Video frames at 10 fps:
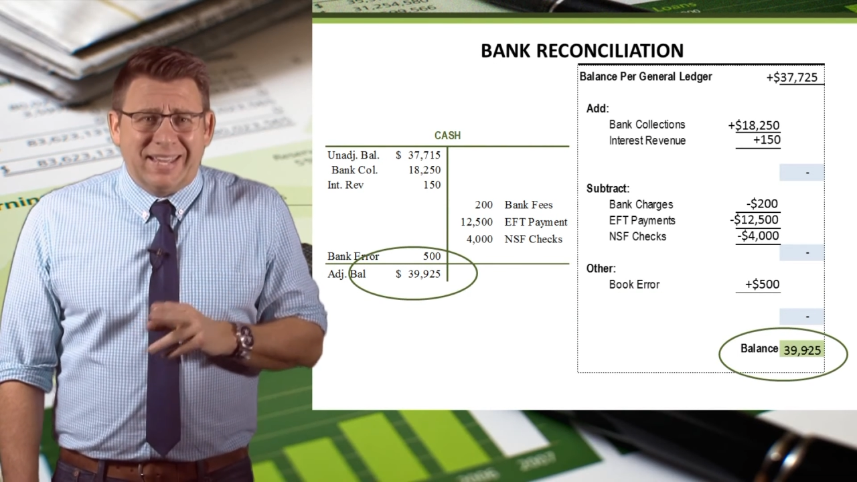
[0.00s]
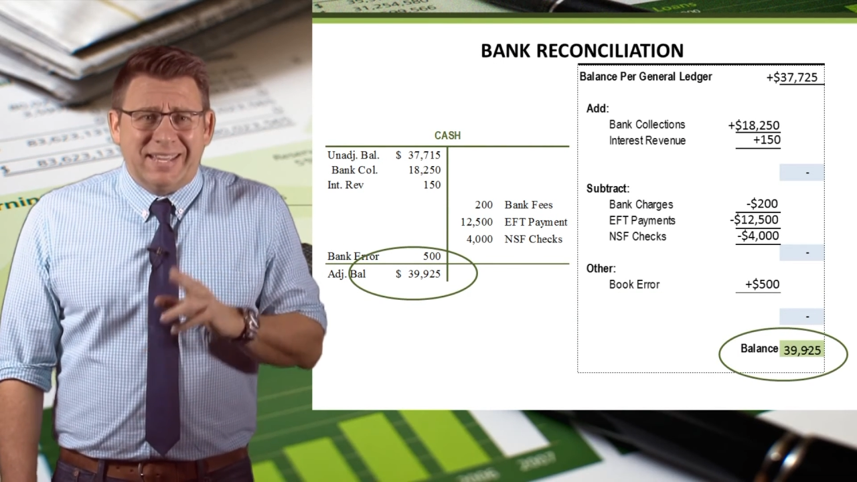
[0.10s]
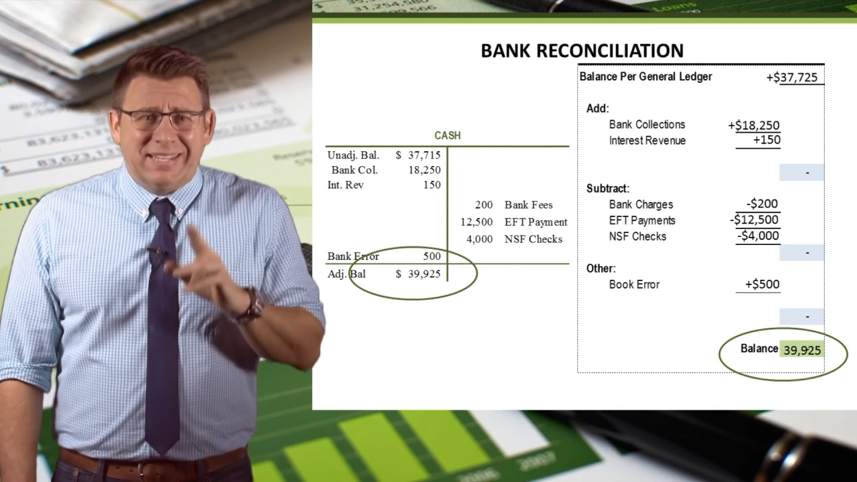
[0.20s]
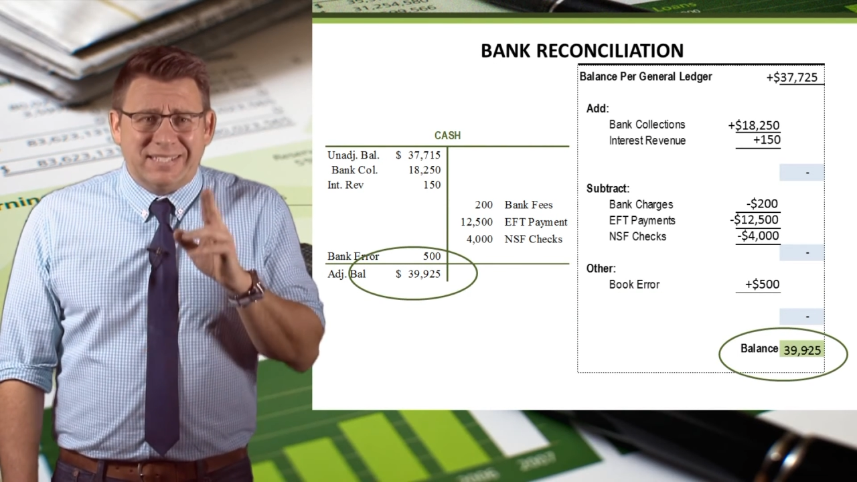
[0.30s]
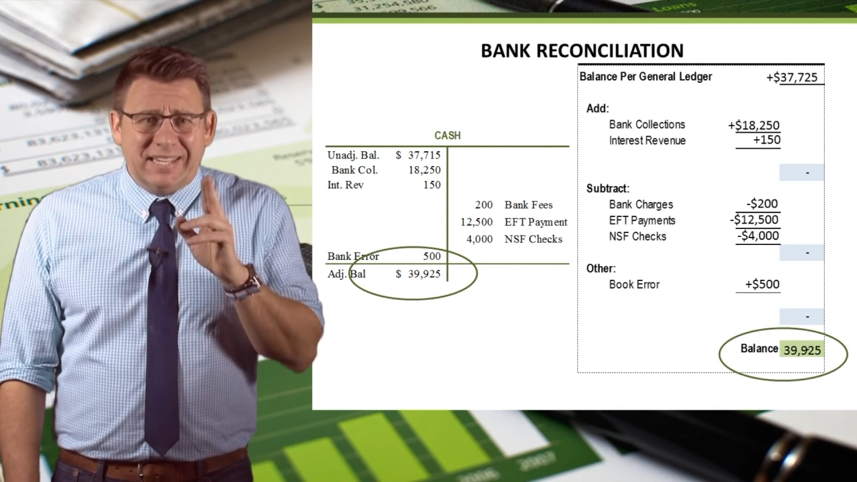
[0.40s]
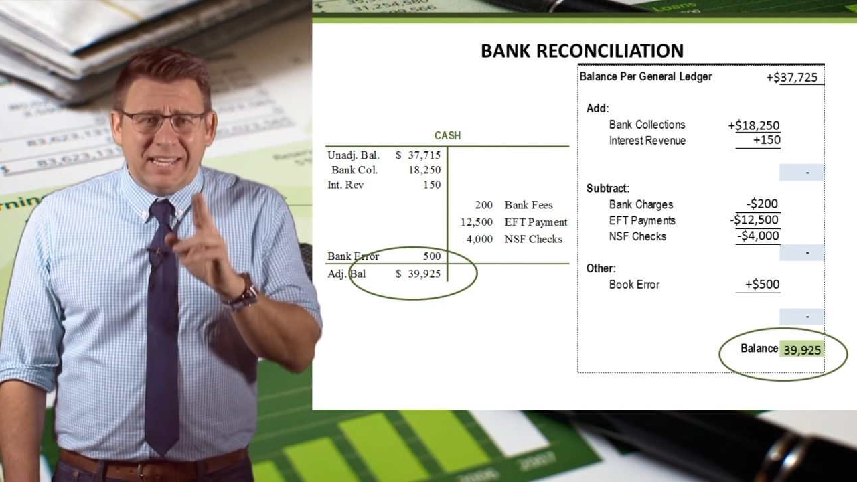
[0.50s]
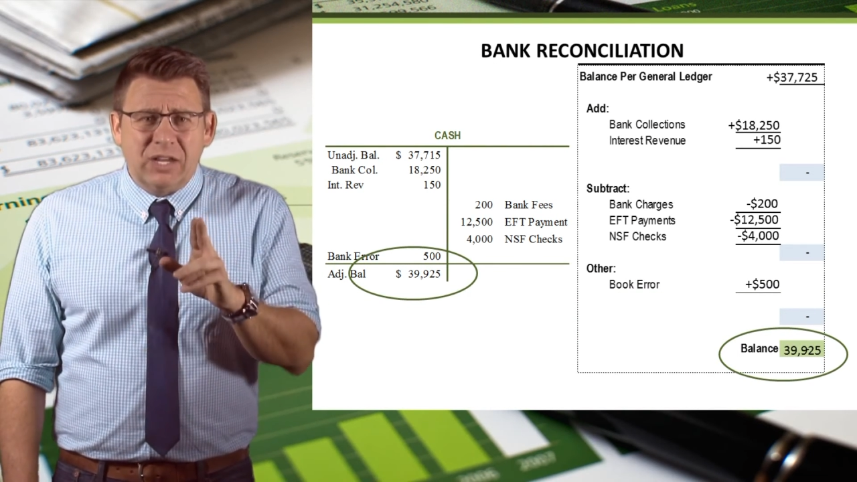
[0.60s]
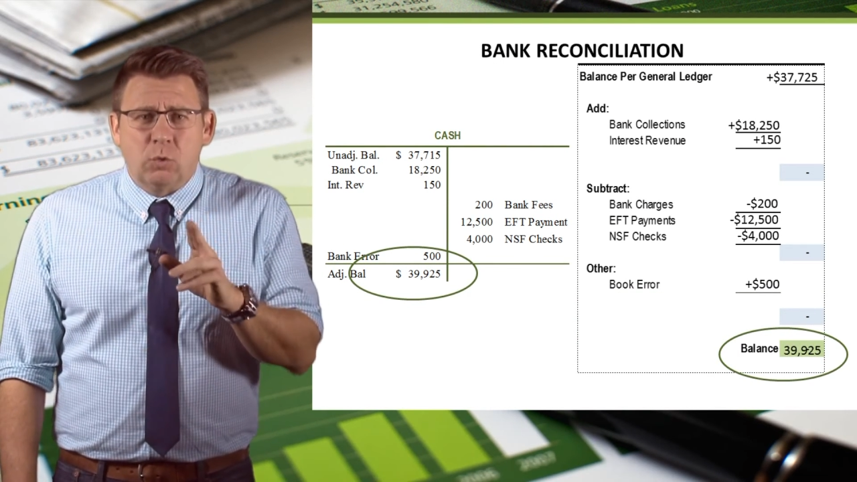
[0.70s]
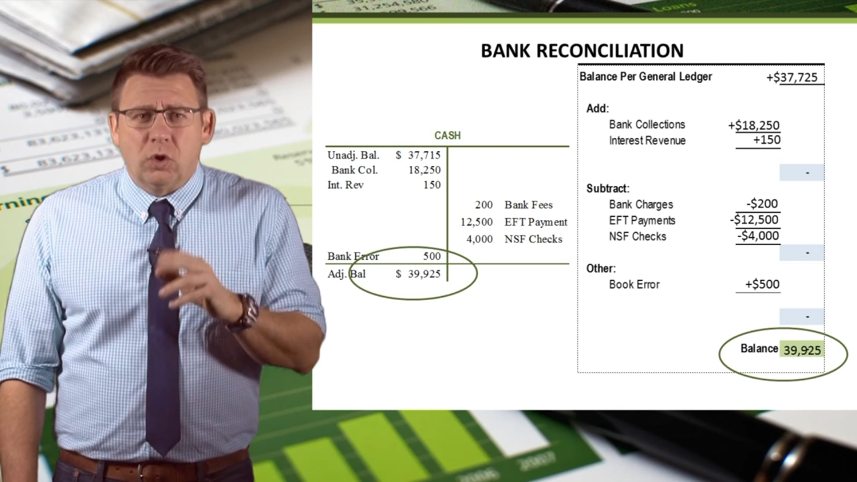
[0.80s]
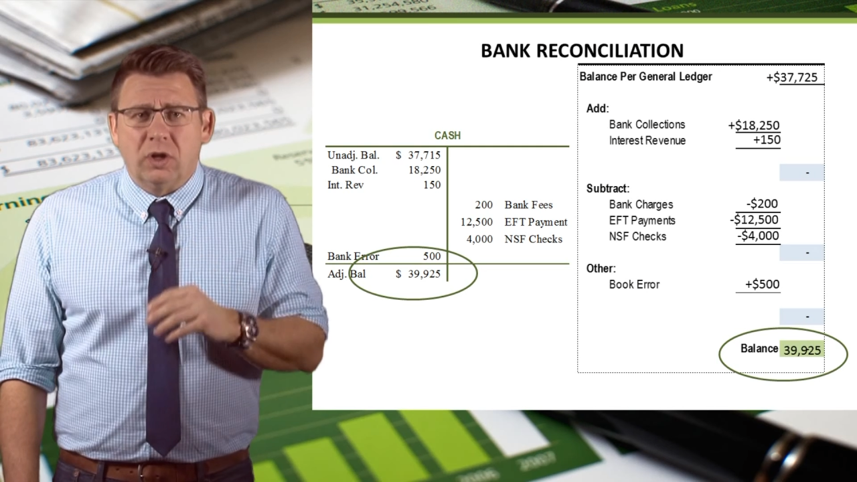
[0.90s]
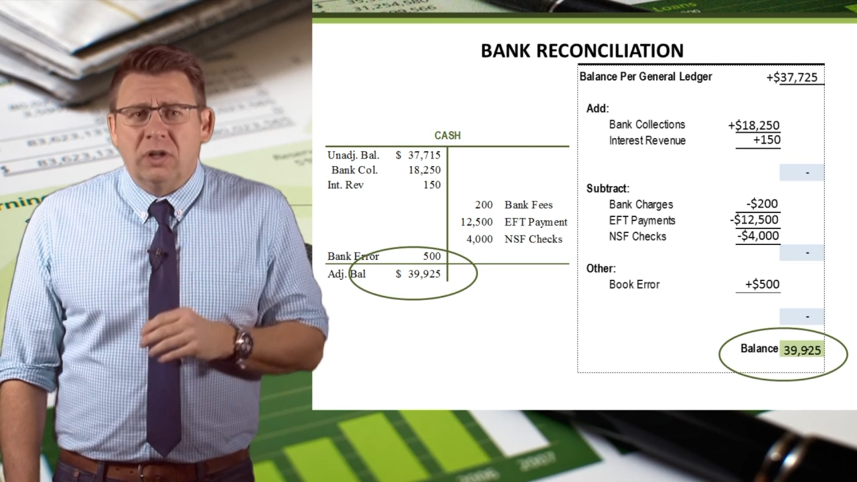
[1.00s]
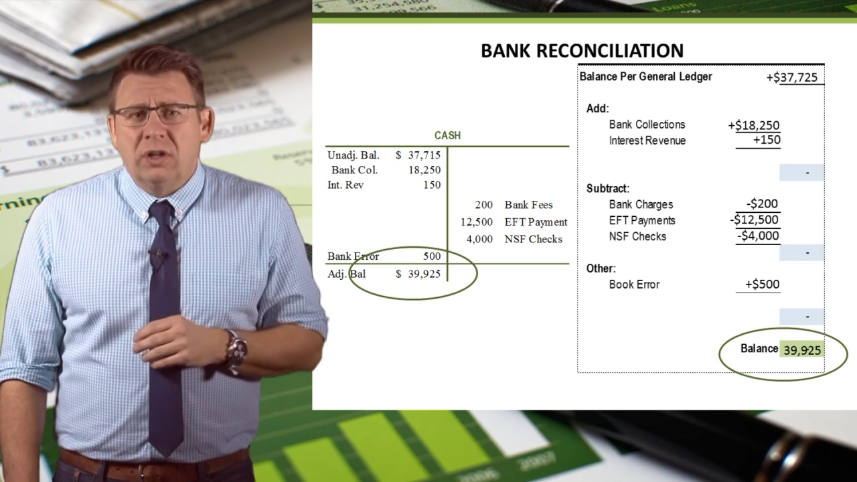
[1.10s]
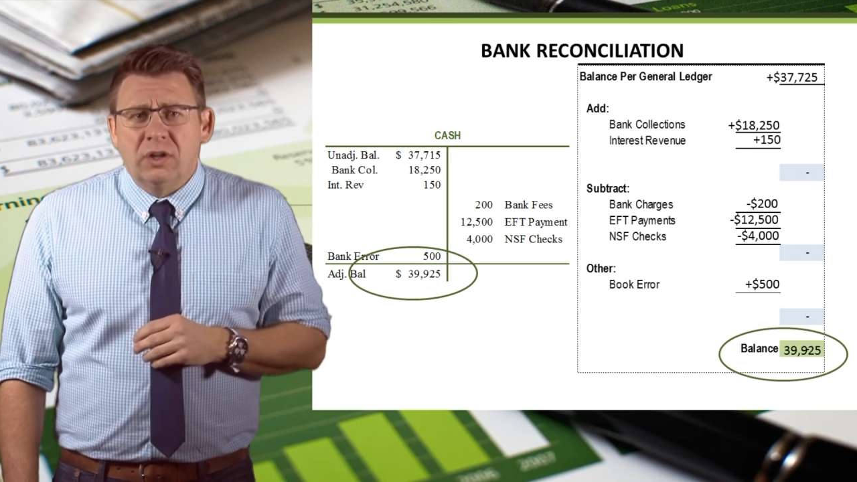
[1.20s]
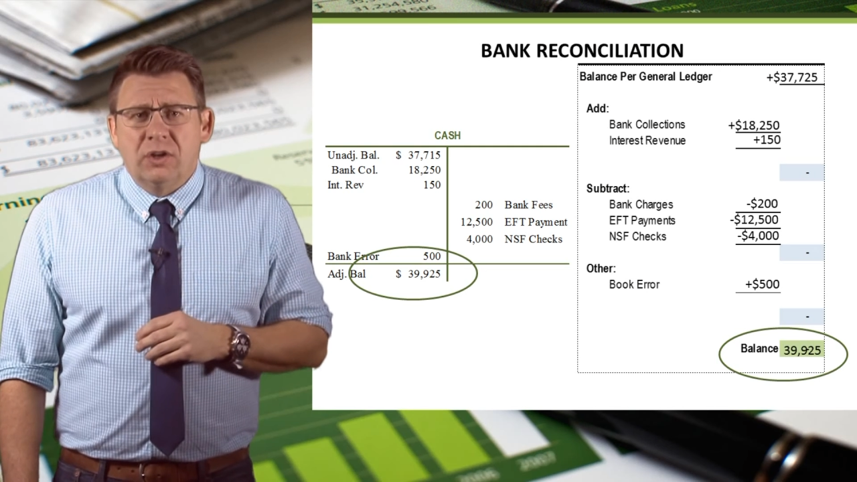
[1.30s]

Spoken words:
is equal